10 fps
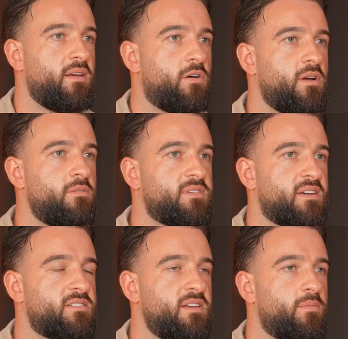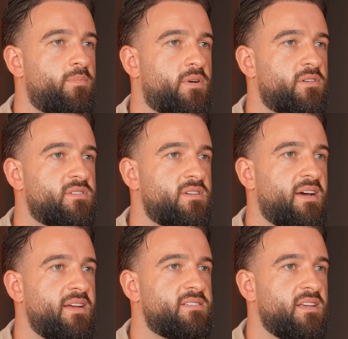No, it was actually a person
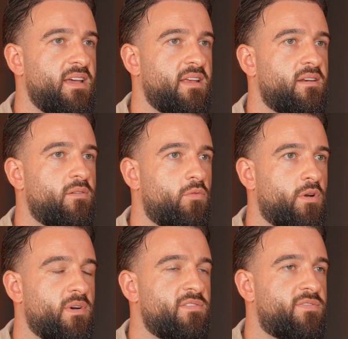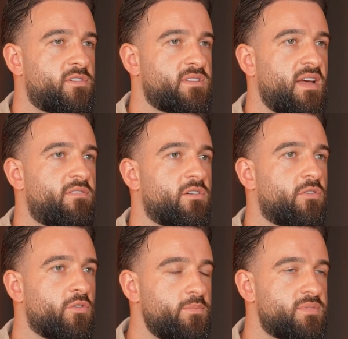that is in one of my first ever
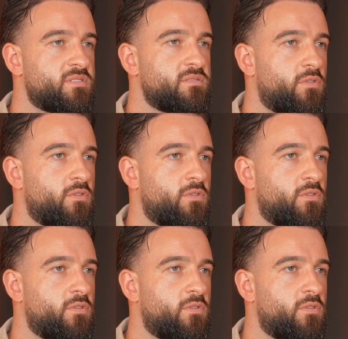groups.